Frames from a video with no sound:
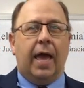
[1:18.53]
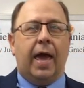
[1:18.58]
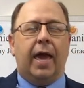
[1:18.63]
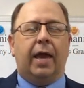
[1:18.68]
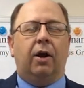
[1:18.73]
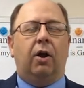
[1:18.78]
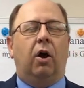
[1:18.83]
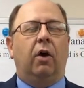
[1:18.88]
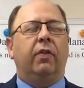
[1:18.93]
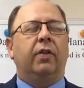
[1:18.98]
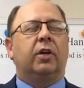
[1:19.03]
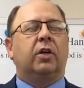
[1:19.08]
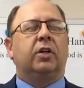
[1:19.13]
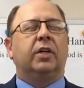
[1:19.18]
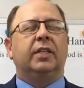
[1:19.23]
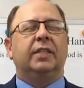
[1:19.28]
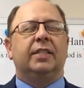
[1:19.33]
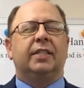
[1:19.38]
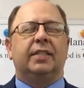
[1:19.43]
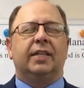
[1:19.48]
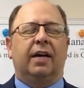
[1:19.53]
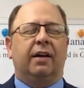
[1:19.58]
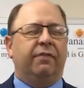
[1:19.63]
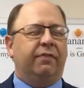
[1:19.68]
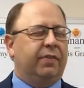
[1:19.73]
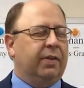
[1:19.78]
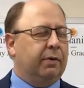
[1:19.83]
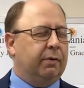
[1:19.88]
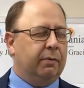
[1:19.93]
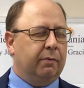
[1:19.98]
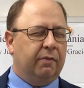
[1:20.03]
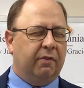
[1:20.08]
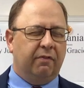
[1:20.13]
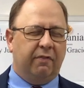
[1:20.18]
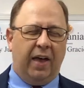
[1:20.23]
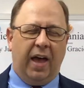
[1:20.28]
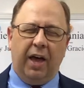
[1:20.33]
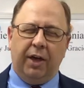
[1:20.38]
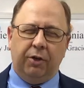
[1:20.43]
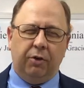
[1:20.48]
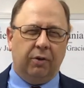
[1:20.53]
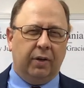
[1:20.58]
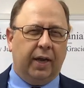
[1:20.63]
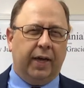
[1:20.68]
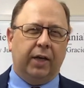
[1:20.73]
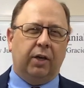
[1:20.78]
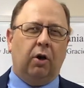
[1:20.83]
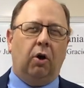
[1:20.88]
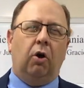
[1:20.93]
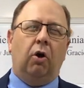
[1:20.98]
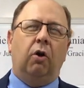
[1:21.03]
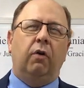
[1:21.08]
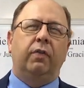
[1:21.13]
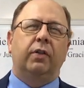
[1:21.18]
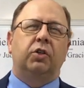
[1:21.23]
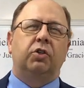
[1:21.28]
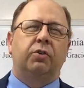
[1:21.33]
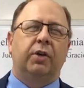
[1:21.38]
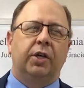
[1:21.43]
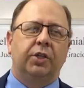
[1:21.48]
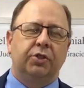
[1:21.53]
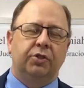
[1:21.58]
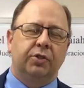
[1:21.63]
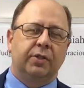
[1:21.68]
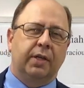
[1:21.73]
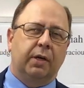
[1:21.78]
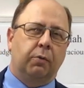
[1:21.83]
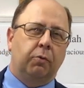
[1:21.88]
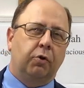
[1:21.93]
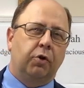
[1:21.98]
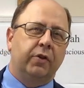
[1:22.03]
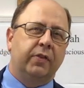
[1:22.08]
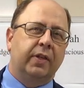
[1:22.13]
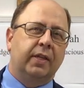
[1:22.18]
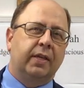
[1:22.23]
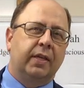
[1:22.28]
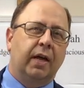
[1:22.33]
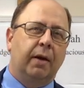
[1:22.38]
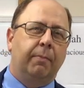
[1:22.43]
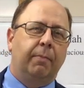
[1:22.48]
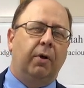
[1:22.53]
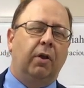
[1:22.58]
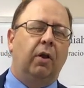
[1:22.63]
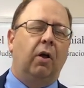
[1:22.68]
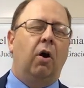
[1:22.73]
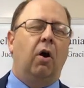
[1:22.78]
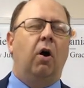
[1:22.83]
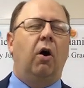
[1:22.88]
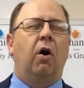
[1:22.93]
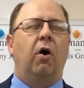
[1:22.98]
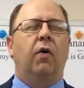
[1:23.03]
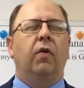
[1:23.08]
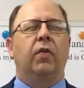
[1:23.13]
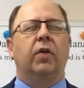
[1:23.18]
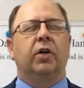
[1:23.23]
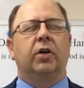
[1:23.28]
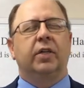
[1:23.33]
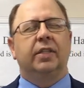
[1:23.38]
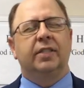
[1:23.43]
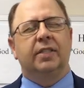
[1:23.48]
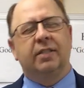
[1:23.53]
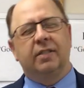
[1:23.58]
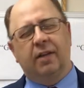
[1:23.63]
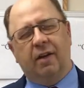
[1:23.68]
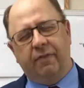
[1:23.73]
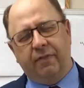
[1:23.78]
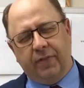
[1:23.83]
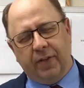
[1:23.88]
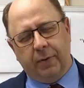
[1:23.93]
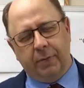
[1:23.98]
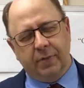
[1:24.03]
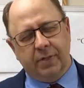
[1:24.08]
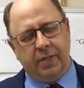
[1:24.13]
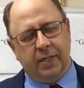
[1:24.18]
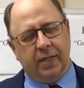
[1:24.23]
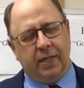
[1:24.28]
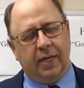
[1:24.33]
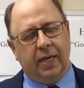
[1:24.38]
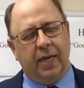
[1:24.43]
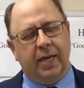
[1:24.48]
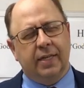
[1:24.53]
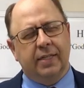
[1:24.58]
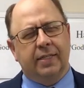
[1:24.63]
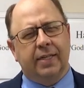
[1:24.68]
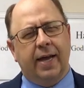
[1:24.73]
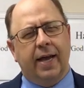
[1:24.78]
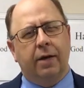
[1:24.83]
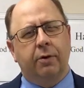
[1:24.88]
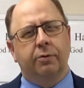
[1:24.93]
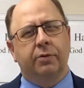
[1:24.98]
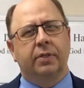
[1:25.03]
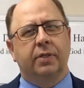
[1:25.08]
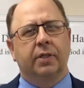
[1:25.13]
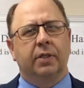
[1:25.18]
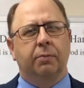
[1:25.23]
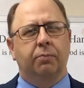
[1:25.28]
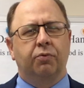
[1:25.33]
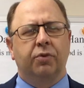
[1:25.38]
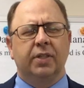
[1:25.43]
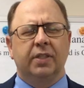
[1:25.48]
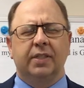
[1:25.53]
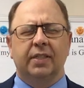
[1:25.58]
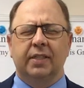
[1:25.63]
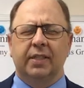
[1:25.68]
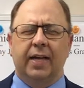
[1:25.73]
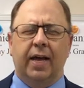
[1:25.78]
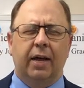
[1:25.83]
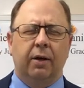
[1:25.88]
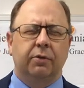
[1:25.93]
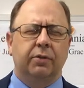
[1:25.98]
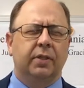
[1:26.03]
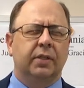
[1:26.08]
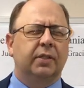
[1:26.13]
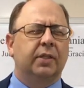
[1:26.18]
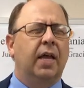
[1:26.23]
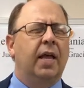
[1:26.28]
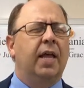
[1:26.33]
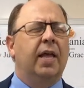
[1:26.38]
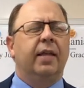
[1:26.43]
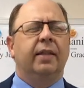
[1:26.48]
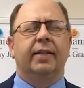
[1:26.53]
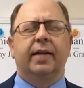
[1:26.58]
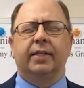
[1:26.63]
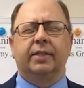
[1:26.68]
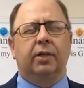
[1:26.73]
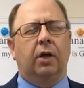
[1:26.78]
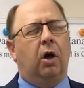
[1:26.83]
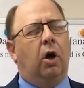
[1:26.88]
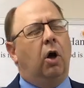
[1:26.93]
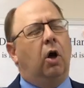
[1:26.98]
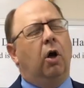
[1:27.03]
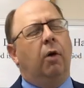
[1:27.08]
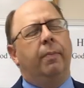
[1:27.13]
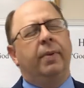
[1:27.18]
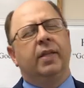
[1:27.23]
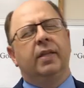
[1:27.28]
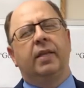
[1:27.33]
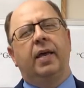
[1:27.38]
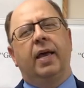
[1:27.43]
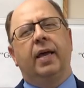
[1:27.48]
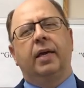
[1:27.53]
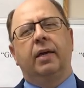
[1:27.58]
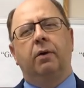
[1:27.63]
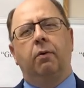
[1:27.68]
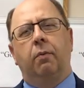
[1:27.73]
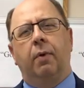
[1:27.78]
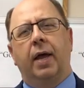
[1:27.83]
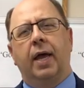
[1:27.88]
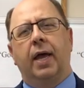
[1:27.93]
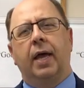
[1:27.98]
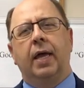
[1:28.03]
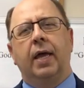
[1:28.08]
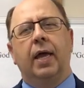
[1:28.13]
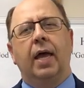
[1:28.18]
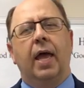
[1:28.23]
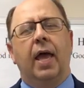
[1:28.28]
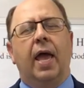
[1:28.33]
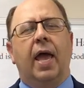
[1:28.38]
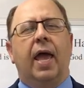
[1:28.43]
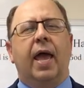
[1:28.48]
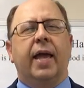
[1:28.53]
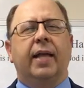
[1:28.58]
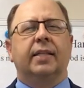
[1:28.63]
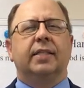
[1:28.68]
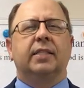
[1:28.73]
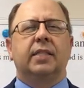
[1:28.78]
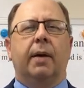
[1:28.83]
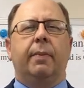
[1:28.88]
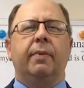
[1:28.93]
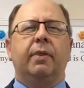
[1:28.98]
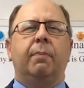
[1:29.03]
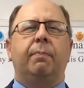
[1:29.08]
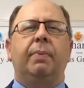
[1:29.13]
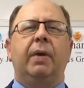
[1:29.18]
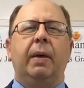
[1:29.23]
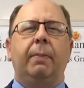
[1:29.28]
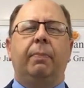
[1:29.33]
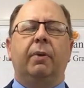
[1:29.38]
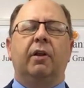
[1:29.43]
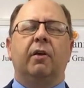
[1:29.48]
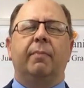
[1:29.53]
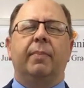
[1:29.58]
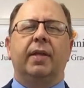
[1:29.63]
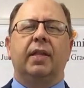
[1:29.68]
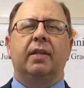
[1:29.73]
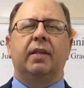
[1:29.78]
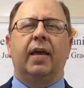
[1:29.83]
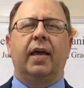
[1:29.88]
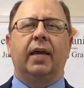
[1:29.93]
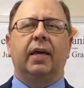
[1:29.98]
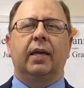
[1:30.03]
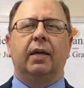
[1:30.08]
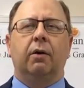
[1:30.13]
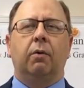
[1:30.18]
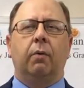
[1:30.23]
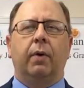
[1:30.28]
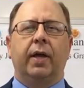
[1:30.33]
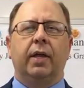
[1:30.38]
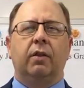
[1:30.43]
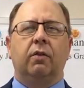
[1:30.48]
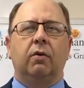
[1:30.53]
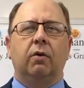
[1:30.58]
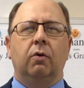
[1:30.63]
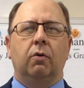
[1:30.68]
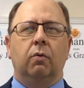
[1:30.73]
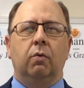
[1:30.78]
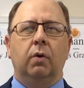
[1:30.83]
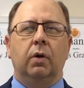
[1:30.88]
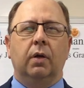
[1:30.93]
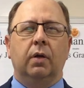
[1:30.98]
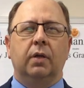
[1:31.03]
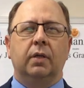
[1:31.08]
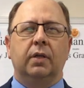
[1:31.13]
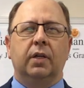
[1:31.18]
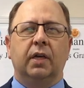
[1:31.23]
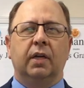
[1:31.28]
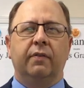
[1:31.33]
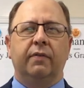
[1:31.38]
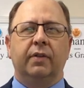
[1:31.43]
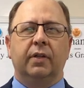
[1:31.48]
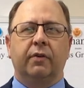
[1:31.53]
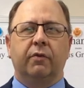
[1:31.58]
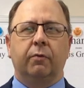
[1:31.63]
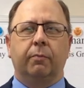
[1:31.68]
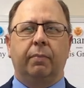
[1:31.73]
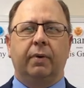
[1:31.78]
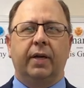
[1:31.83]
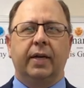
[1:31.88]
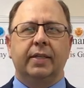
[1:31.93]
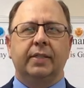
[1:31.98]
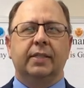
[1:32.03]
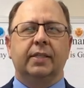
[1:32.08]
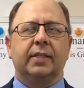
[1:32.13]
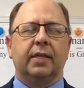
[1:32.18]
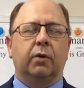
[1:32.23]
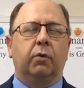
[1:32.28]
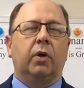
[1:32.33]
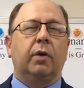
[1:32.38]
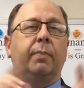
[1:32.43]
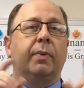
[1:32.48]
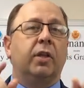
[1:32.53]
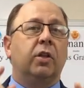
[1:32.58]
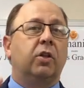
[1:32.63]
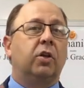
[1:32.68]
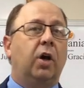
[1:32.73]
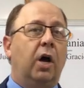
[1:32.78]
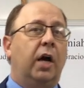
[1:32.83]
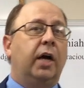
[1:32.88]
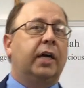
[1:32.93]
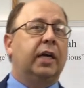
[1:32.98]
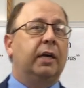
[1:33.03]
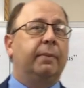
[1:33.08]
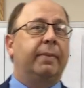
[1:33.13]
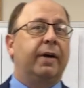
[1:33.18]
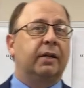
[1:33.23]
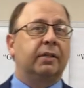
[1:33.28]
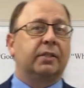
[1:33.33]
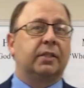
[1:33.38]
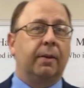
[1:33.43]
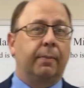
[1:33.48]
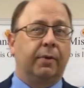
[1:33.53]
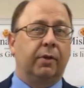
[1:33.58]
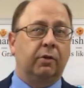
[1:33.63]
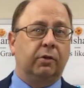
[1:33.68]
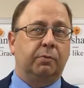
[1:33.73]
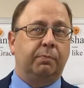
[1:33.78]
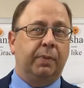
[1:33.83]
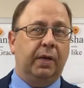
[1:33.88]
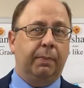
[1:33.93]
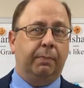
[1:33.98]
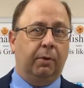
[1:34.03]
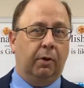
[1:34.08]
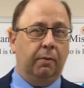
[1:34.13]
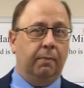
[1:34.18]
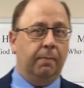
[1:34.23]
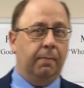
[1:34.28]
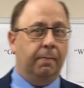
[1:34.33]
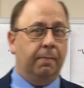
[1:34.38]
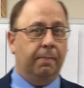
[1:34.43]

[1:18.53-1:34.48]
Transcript: And all the good stuff that was value, like all the treasures that were in the temple, all the good stuff that was in the king's house and the prince's houses, that's all been taken away. And some of the people have been taken away too to live in different places. And we've been talking about some of those people.